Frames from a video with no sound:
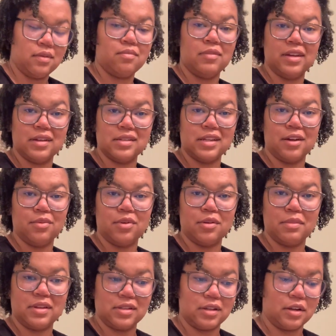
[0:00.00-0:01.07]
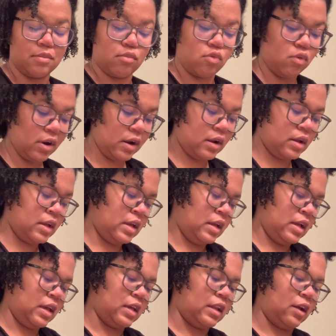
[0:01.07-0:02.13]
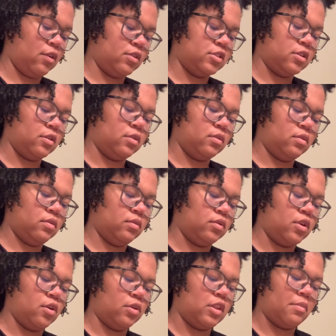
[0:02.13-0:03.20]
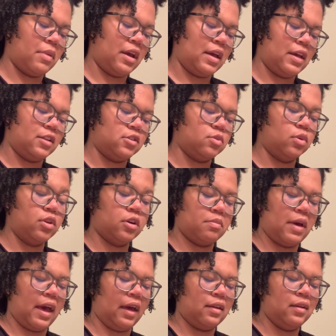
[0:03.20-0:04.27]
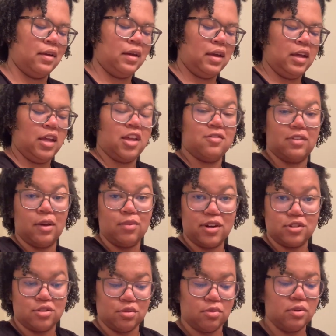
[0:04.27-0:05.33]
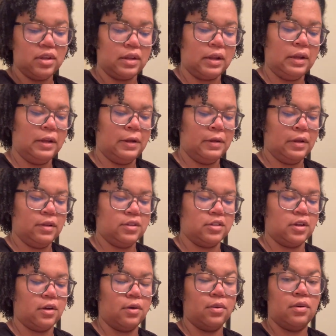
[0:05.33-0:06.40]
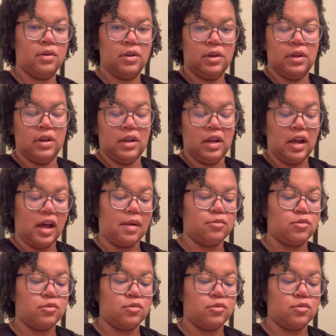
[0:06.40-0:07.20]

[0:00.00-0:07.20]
because I don't want to mess it up more. And I also know that my ends will look bad if I rush through it. So I'm